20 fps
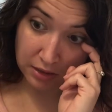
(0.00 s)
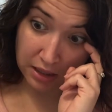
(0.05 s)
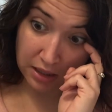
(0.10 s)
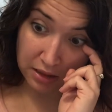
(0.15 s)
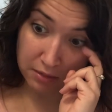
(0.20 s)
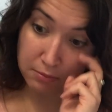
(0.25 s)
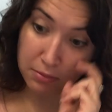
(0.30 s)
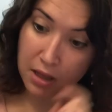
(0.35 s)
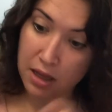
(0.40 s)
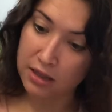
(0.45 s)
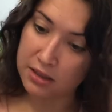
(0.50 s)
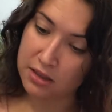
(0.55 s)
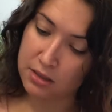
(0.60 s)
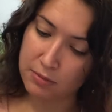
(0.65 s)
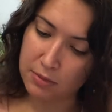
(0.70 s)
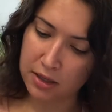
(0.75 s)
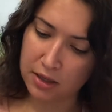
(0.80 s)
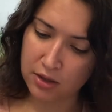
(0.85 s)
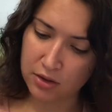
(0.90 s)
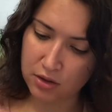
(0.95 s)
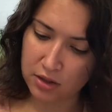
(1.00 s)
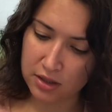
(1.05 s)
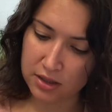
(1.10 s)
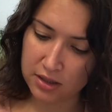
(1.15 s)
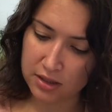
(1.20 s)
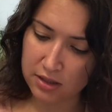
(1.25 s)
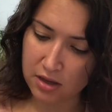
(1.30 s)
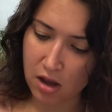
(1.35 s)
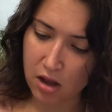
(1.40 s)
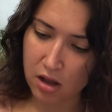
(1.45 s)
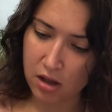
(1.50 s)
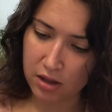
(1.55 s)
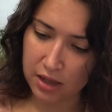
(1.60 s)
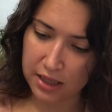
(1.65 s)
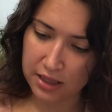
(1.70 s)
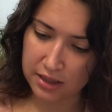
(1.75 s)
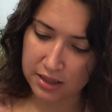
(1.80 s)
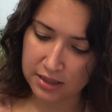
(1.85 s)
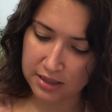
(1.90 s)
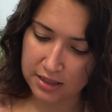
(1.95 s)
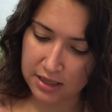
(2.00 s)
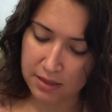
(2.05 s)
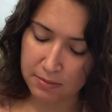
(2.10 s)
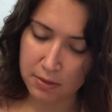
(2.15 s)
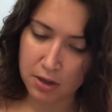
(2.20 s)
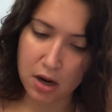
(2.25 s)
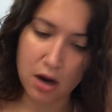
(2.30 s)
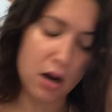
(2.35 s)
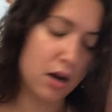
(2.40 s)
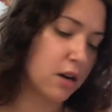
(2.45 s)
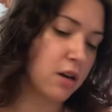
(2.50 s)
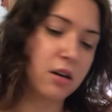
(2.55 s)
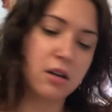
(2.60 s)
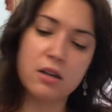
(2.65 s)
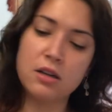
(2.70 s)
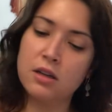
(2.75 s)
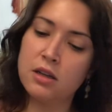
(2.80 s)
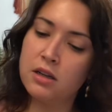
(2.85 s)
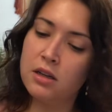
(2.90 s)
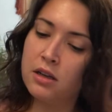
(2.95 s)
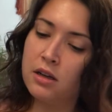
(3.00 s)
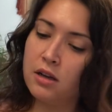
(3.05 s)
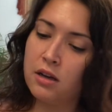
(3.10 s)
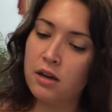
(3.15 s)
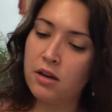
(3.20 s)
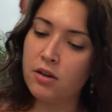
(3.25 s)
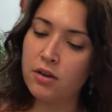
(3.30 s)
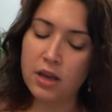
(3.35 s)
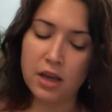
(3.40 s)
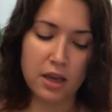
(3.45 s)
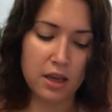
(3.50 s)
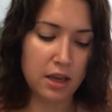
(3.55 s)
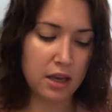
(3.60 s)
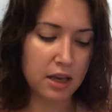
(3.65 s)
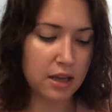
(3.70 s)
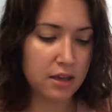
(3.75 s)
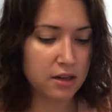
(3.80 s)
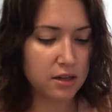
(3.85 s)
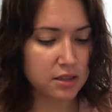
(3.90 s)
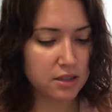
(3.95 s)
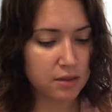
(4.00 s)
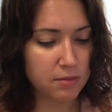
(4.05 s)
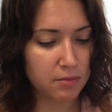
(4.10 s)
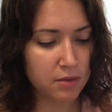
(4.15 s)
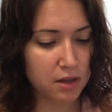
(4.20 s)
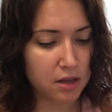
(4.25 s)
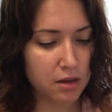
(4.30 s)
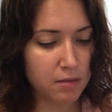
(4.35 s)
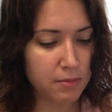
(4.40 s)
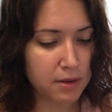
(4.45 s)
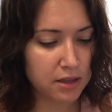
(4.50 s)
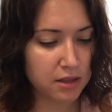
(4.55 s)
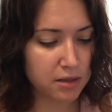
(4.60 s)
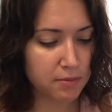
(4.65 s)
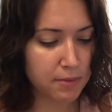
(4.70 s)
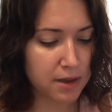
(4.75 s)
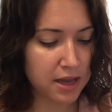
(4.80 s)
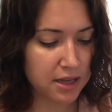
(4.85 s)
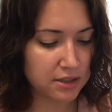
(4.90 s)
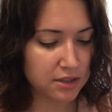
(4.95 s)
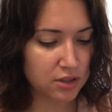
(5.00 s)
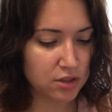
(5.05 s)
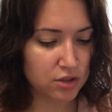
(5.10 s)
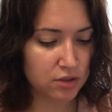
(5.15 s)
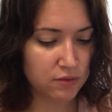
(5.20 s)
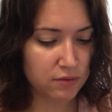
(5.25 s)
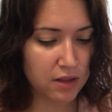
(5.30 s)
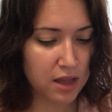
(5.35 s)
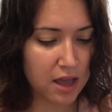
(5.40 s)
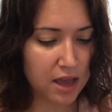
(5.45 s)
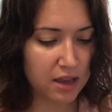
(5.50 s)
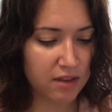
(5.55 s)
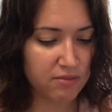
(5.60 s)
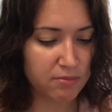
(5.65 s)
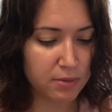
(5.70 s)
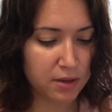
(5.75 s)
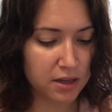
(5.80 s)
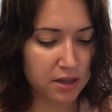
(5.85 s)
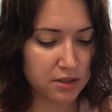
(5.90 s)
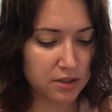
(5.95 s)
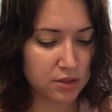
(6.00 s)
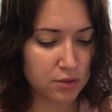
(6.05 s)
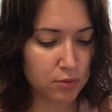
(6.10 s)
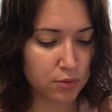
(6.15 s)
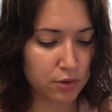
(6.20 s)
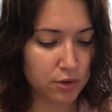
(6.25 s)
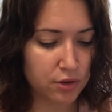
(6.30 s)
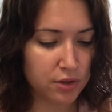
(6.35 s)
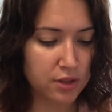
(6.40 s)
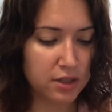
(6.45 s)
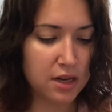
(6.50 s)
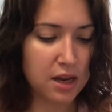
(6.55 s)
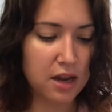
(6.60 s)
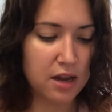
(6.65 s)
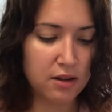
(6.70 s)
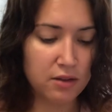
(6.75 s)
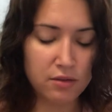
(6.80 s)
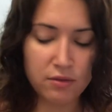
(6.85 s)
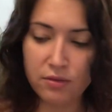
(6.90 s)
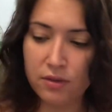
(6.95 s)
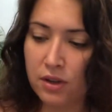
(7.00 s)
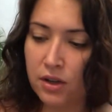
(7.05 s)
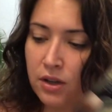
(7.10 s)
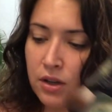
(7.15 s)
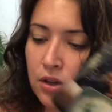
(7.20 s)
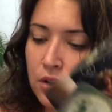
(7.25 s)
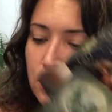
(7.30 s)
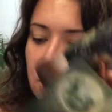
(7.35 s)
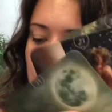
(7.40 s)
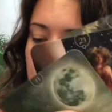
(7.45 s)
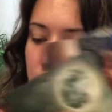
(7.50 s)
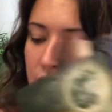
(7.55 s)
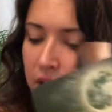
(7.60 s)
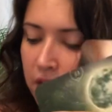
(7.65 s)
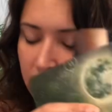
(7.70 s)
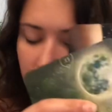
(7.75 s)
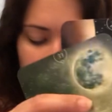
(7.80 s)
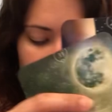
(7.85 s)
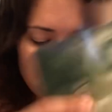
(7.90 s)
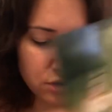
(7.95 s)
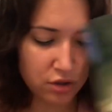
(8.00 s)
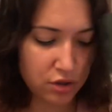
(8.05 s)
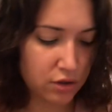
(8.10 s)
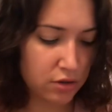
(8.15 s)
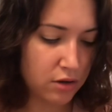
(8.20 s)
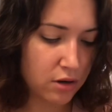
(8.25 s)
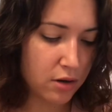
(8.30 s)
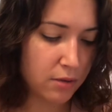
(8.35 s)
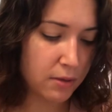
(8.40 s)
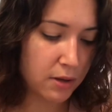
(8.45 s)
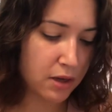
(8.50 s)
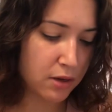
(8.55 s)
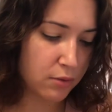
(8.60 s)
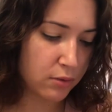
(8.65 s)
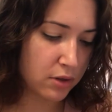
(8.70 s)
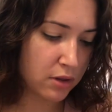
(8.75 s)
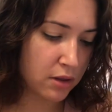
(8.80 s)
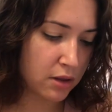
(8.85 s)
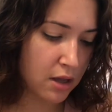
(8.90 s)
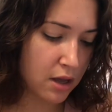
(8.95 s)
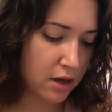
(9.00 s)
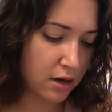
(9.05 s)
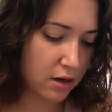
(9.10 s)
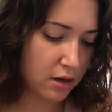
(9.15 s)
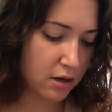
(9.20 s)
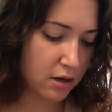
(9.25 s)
And blossoming. This is all like the same card. Okay, and it's something about the passage of life, because in order to have change, you're coming out with a lot of